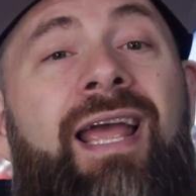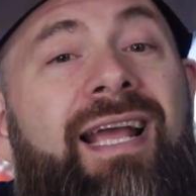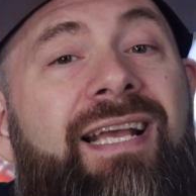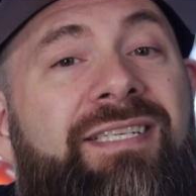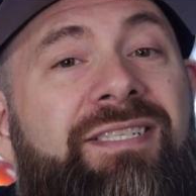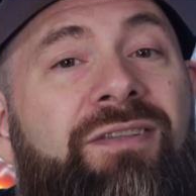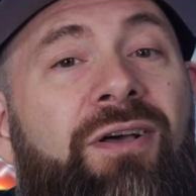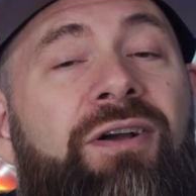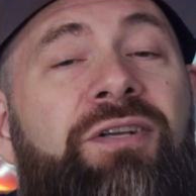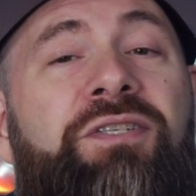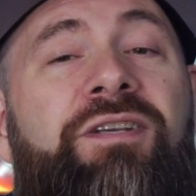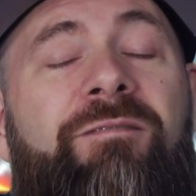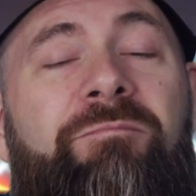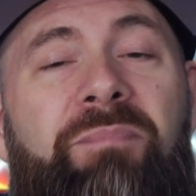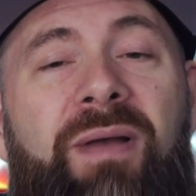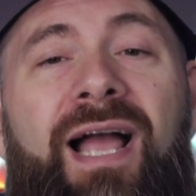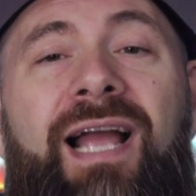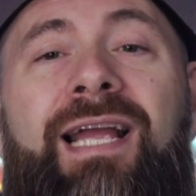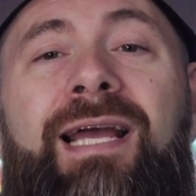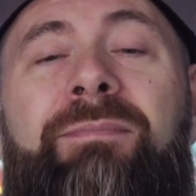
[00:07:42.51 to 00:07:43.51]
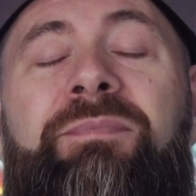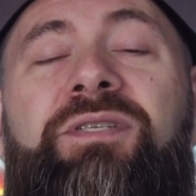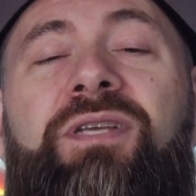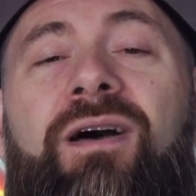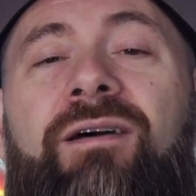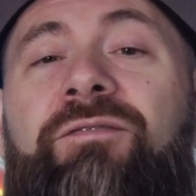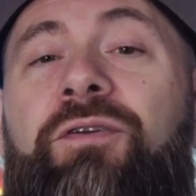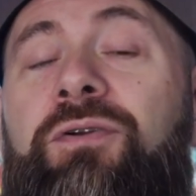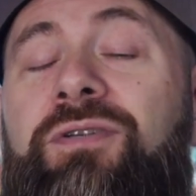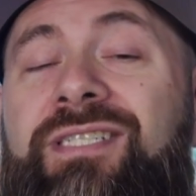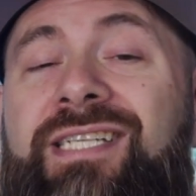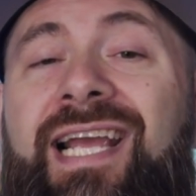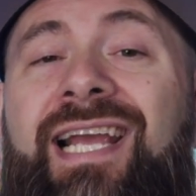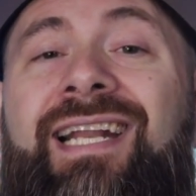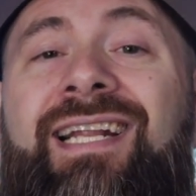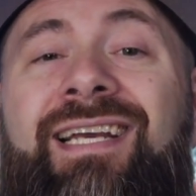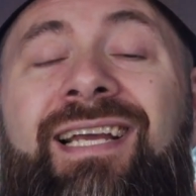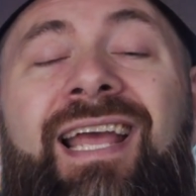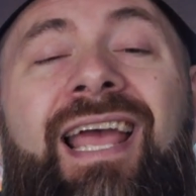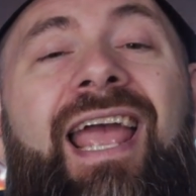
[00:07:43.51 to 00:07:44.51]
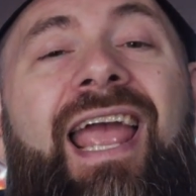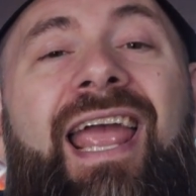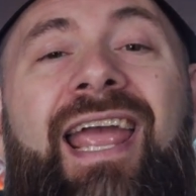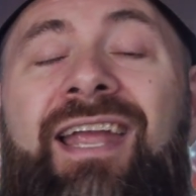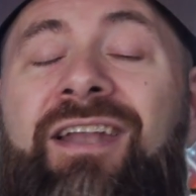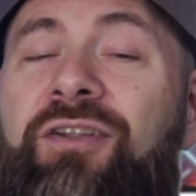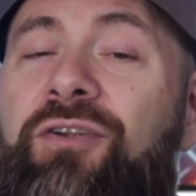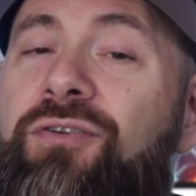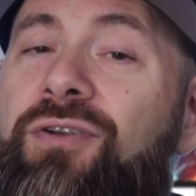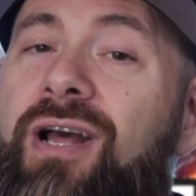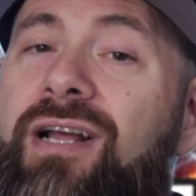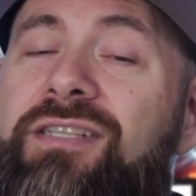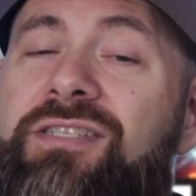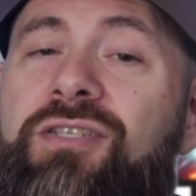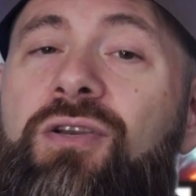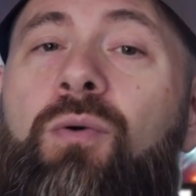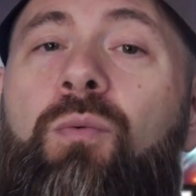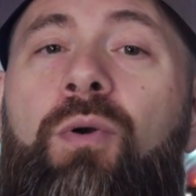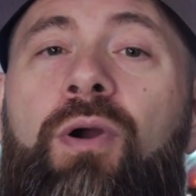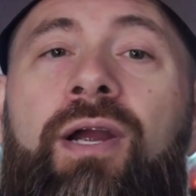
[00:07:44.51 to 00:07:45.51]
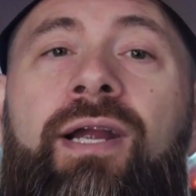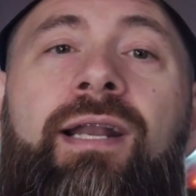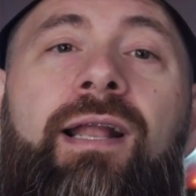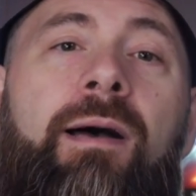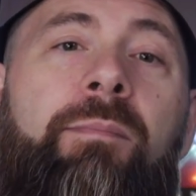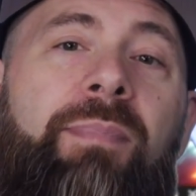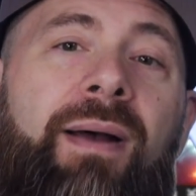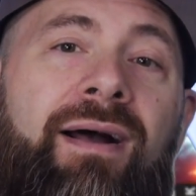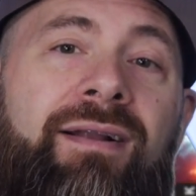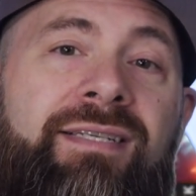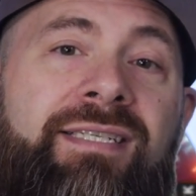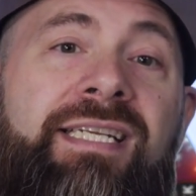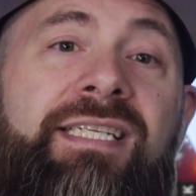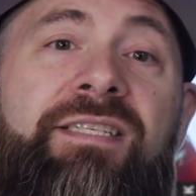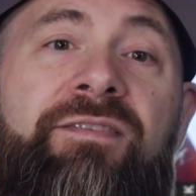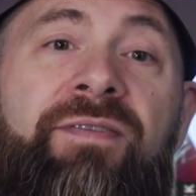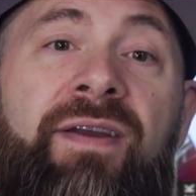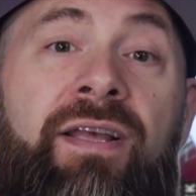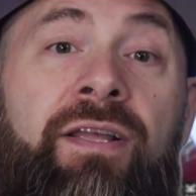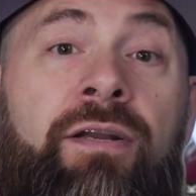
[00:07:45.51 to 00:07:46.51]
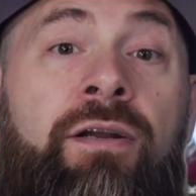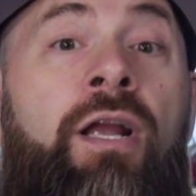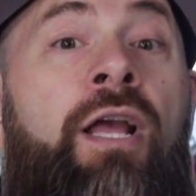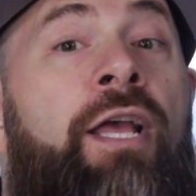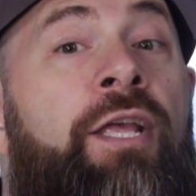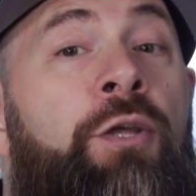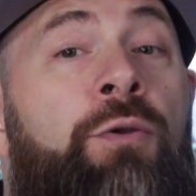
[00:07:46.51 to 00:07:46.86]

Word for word: As long as you have backups of your data and you're not so worried about disk failure,